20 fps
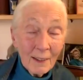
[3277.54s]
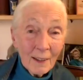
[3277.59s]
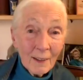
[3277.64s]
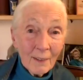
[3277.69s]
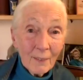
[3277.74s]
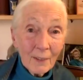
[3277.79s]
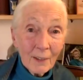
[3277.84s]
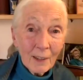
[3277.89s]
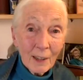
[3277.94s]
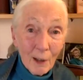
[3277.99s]

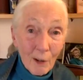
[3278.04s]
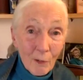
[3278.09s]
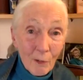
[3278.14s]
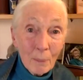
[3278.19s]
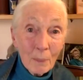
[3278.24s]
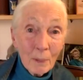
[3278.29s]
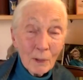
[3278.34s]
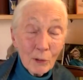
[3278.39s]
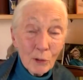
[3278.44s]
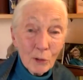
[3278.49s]
that
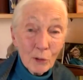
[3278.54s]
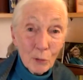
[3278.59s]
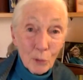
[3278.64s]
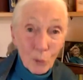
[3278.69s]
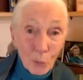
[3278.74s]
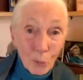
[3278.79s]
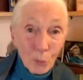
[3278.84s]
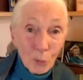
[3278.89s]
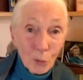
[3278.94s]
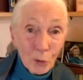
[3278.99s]
governments
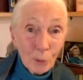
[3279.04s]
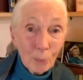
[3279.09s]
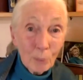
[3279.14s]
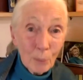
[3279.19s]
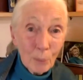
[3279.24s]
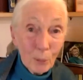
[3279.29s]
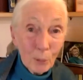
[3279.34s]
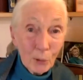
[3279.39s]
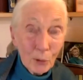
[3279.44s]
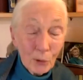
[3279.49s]
too should
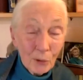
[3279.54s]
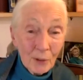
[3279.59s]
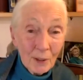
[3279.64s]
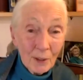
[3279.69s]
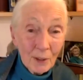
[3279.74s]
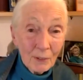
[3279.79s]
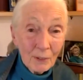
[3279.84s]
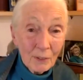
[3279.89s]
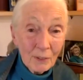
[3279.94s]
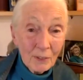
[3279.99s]
push
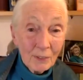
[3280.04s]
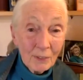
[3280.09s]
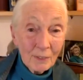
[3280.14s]
this.